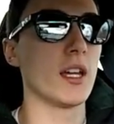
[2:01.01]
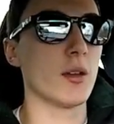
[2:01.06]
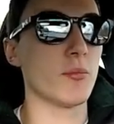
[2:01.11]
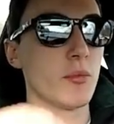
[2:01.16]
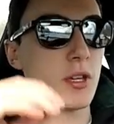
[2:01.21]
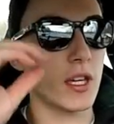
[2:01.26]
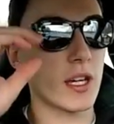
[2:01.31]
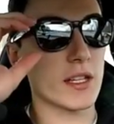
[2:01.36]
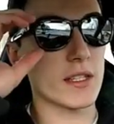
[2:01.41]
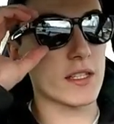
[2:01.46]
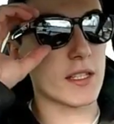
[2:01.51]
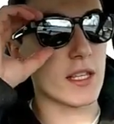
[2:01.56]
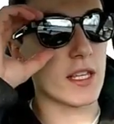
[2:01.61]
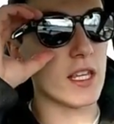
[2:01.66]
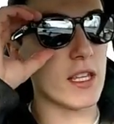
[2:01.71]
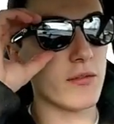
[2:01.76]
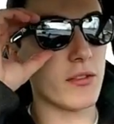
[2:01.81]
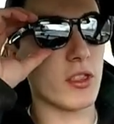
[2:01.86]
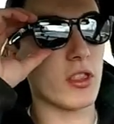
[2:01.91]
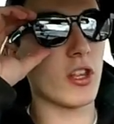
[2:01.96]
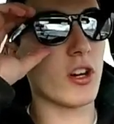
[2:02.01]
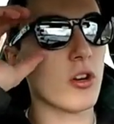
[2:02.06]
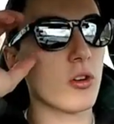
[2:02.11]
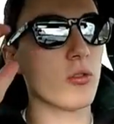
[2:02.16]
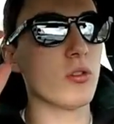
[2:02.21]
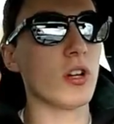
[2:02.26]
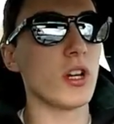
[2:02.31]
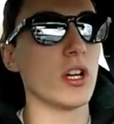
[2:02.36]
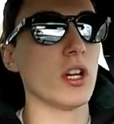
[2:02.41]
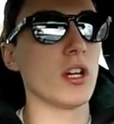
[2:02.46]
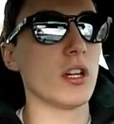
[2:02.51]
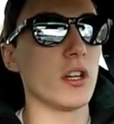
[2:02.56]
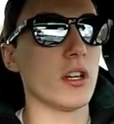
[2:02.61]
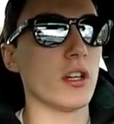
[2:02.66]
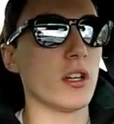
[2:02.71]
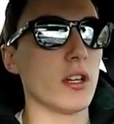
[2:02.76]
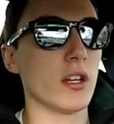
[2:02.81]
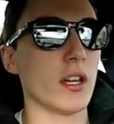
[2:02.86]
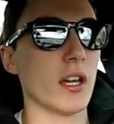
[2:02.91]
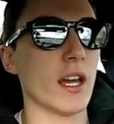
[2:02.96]
Because even though
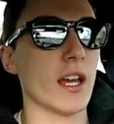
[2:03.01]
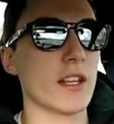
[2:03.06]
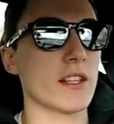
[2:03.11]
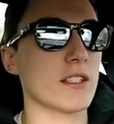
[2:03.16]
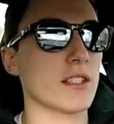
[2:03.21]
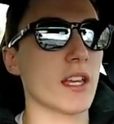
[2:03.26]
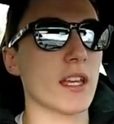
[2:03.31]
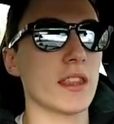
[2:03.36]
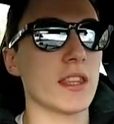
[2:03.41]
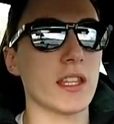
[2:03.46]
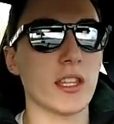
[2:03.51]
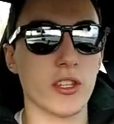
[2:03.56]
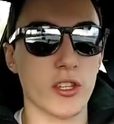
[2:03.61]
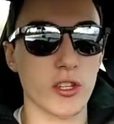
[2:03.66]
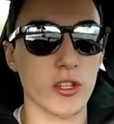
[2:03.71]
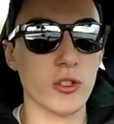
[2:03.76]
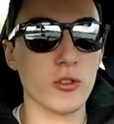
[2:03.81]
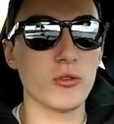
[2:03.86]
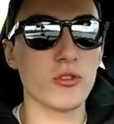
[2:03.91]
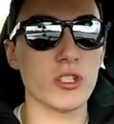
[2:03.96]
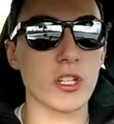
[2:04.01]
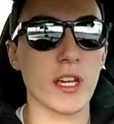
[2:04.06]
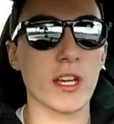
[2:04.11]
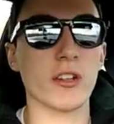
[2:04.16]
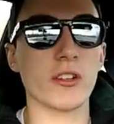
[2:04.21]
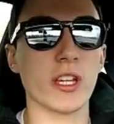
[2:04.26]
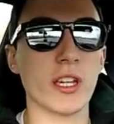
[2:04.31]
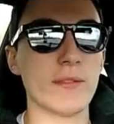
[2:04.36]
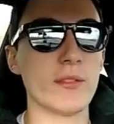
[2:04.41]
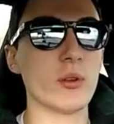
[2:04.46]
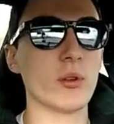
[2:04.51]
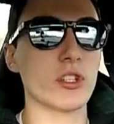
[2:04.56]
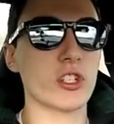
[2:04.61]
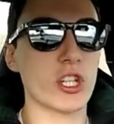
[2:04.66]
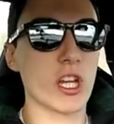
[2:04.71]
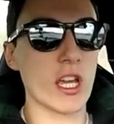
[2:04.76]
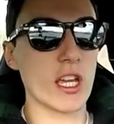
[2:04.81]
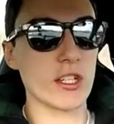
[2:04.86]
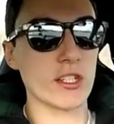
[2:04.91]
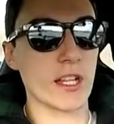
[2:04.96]
it's nothing huge, it'll give you a
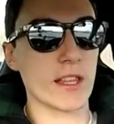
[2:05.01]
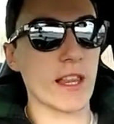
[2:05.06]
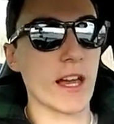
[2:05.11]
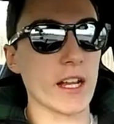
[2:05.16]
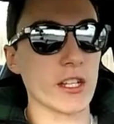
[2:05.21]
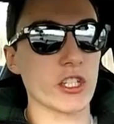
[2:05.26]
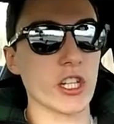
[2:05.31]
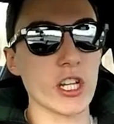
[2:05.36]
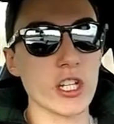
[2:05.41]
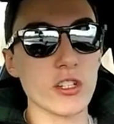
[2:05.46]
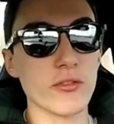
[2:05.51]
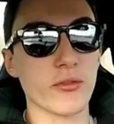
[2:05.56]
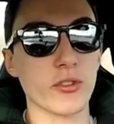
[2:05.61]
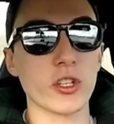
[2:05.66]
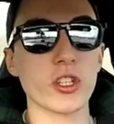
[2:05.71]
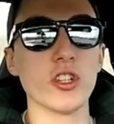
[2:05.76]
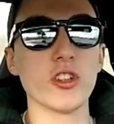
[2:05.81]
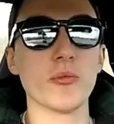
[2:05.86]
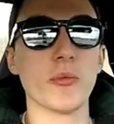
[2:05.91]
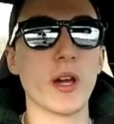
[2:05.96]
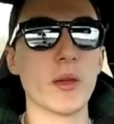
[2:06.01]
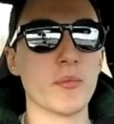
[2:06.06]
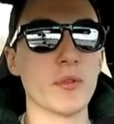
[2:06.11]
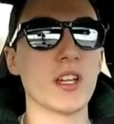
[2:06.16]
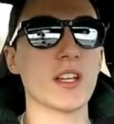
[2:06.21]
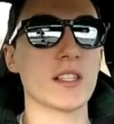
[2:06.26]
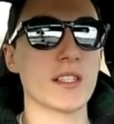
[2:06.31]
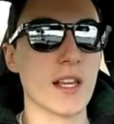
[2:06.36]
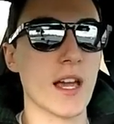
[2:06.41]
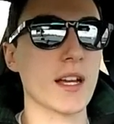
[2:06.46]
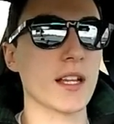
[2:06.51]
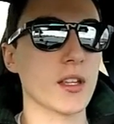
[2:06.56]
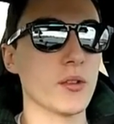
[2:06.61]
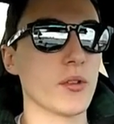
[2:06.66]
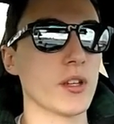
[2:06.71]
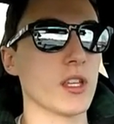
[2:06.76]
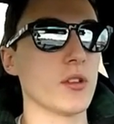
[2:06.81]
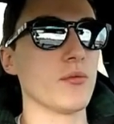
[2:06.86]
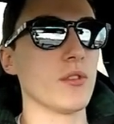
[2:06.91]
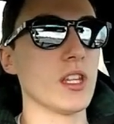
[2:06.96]
change. And that change for you might be exactly
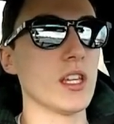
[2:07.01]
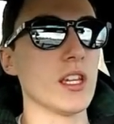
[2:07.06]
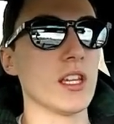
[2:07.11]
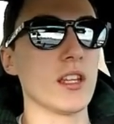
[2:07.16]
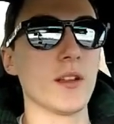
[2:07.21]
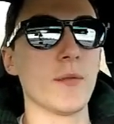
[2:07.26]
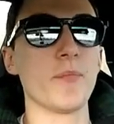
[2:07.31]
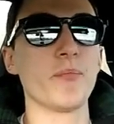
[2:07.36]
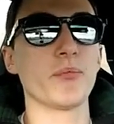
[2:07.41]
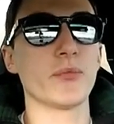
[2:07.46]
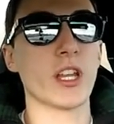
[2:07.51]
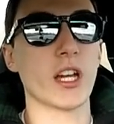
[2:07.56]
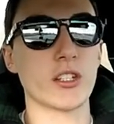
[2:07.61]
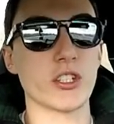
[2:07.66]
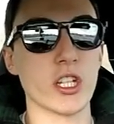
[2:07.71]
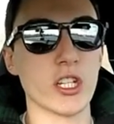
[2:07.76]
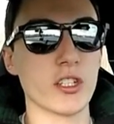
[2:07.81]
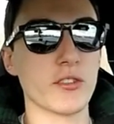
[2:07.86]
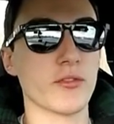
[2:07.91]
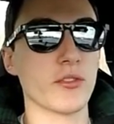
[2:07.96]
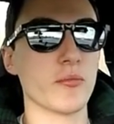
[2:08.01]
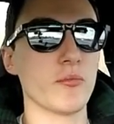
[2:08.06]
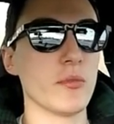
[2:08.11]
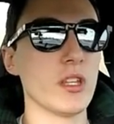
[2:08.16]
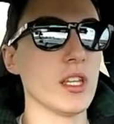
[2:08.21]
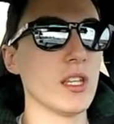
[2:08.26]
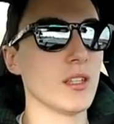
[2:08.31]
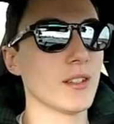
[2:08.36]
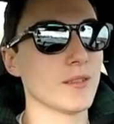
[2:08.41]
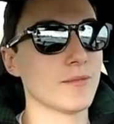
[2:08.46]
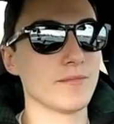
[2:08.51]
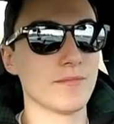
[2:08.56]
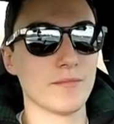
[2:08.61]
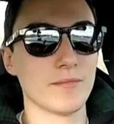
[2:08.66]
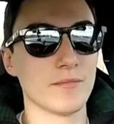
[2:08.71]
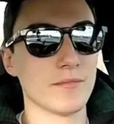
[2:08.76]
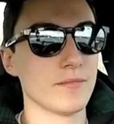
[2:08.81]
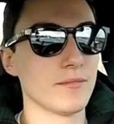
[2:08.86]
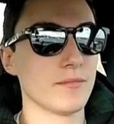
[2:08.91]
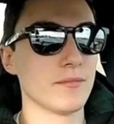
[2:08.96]
what you need. That change for me,
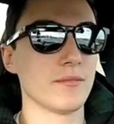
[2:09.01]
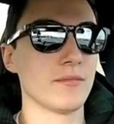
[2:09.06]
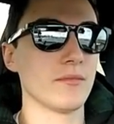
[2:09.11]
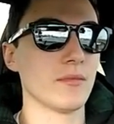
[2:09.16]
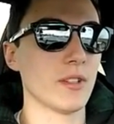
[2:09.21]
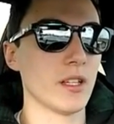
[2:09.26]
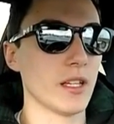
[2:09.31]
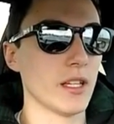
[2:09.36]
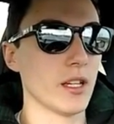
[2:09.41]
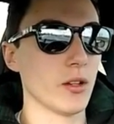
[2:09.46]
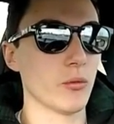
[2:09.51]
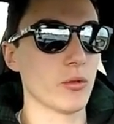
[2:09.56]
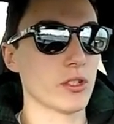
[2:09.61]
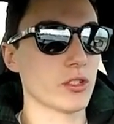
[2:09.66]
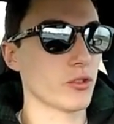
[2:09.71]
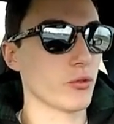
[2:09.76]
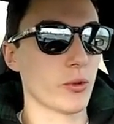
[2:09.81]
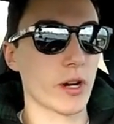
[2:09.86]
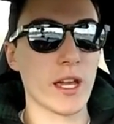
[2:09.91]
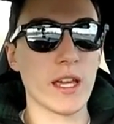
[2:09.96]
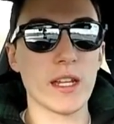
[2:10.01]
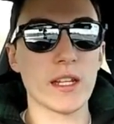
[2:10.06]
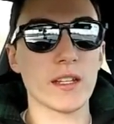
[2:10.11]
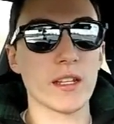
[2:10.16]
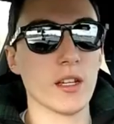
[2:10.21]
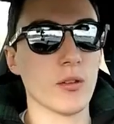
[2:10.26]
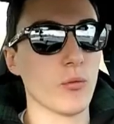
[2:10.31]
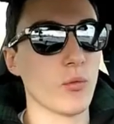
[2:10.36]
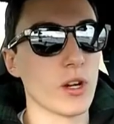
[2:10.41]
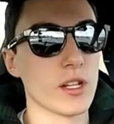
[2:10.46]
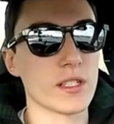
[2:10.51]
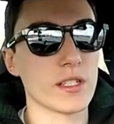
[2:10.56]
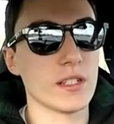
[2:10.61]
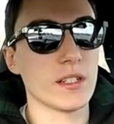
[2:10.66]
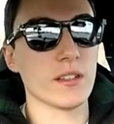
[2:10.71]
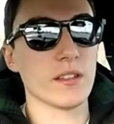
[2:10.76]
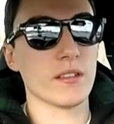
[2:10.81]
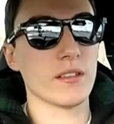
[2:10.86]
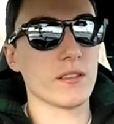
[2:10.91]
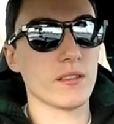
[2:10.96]
it was great. It
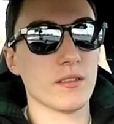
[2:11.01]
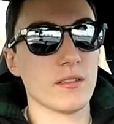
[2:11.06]
wasn't.